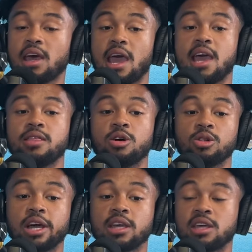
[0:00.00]
and they'll
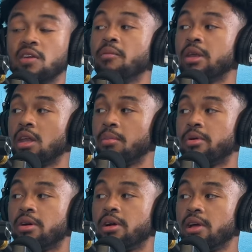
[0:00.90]
like give them a
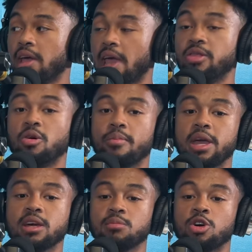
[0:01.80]
number, and they'll
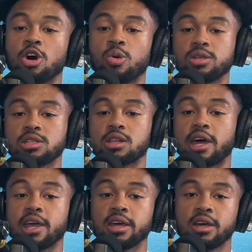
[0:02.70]
make them go into
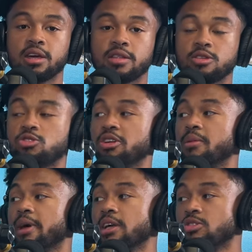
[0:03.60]
like they'll treat
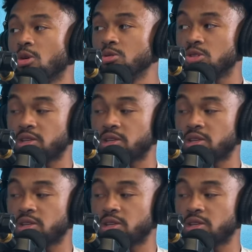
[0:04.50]
them like soldiers.